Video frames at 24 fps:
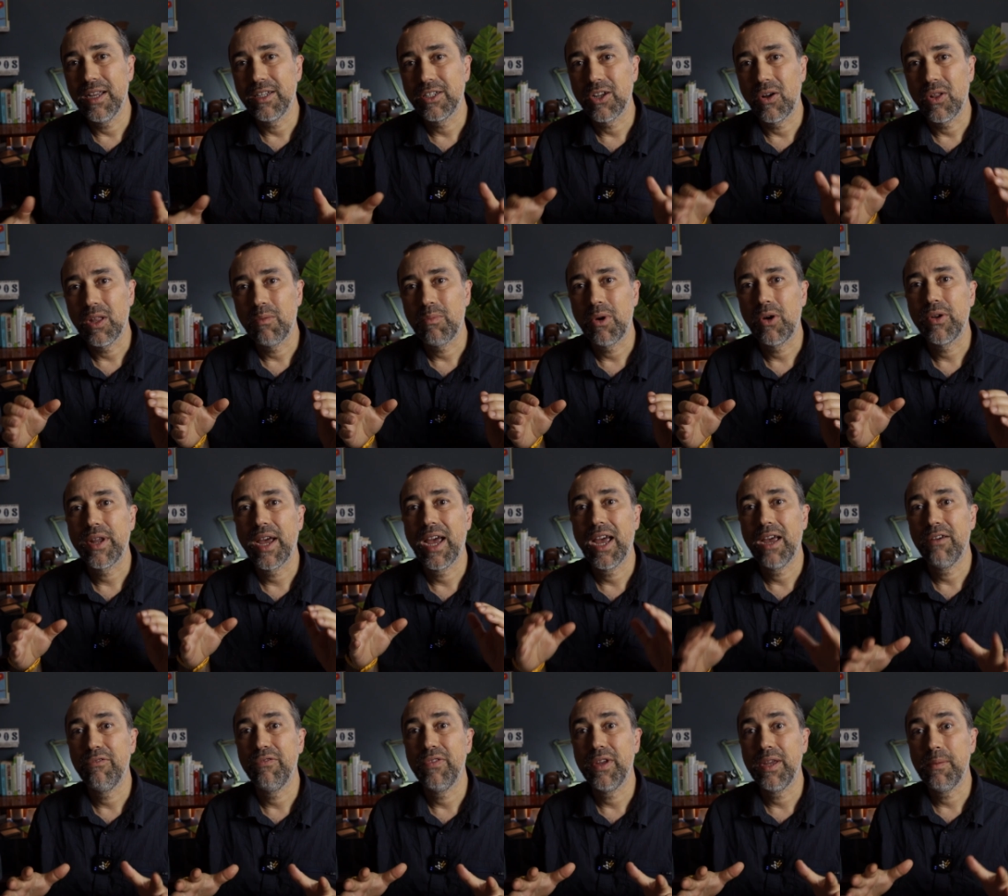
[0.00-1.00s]
it's all about
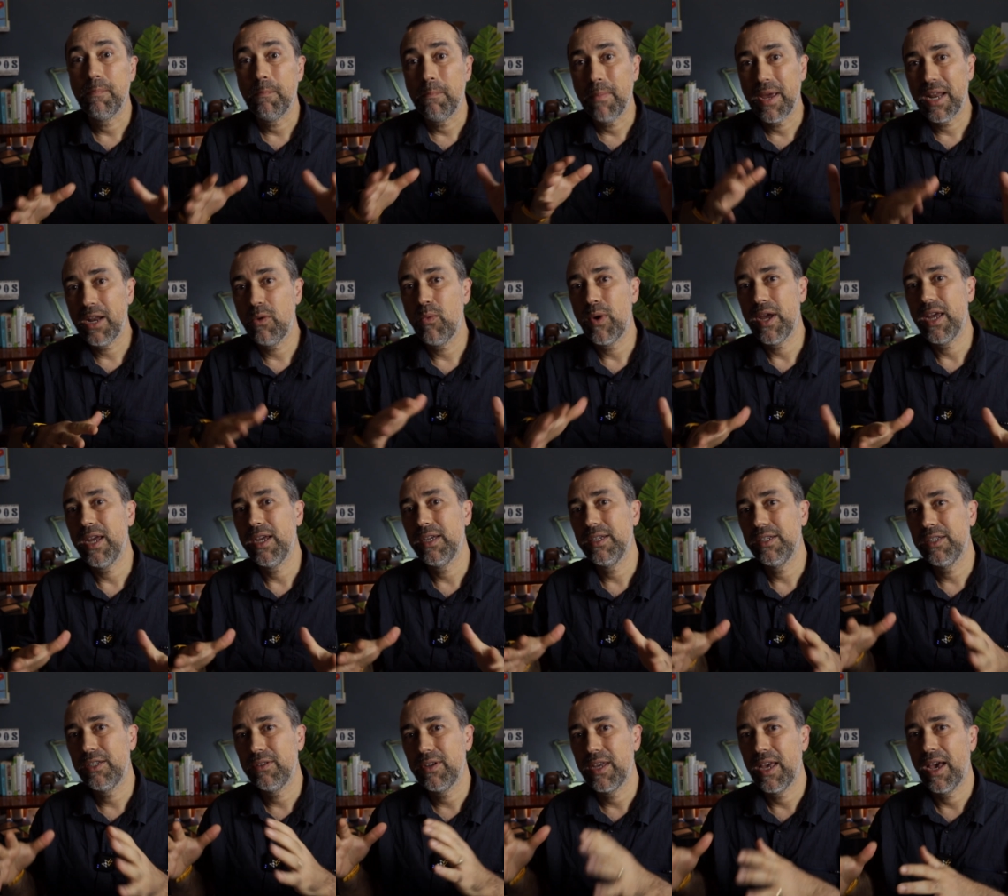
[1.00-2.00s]
having many
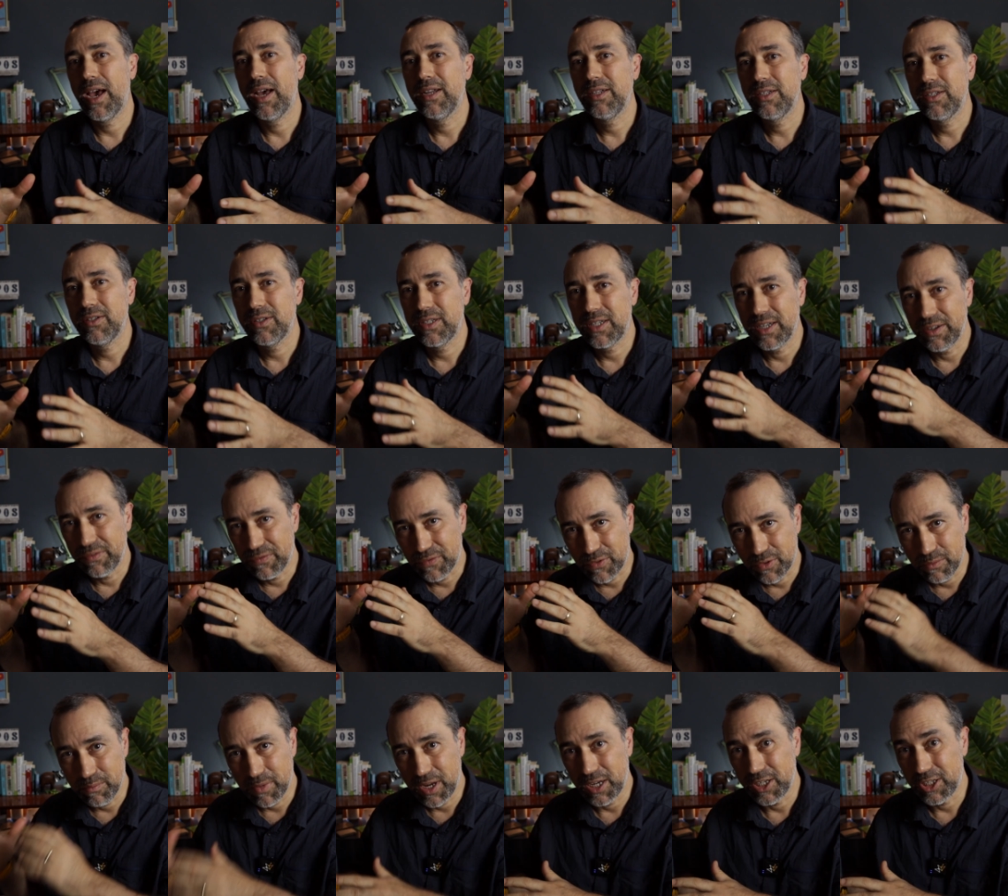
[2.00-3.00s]
ways to get to the
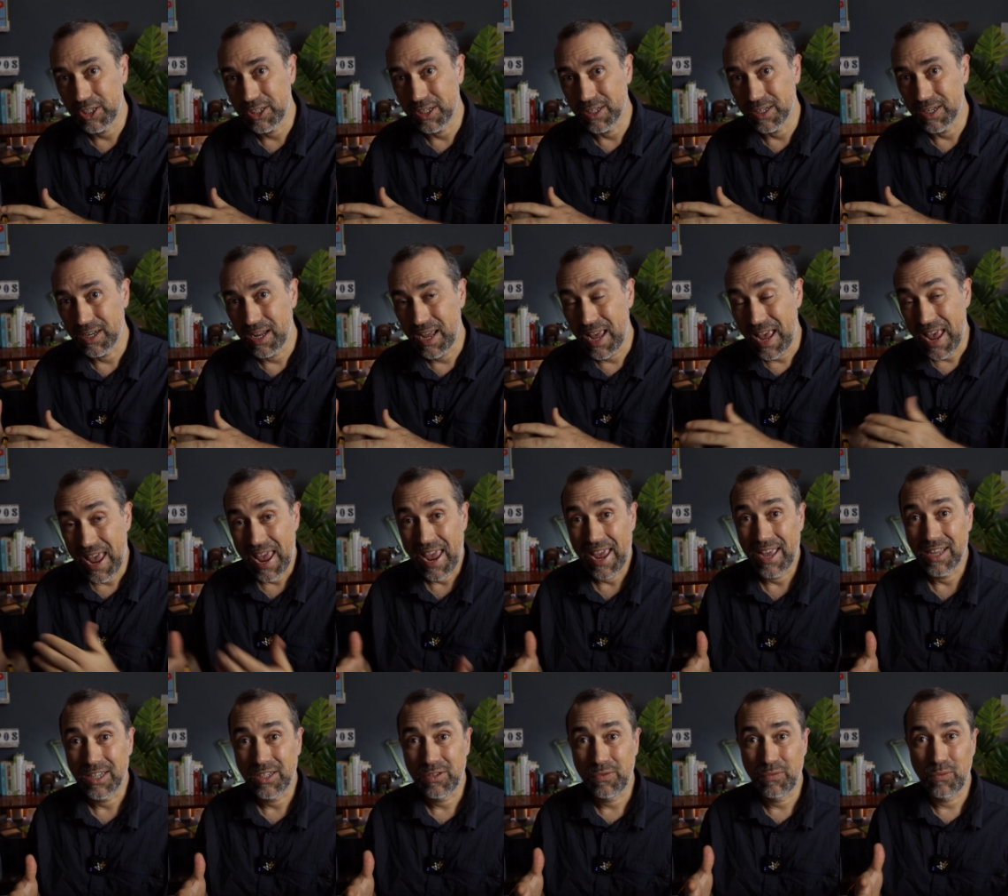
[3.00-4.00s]
information. As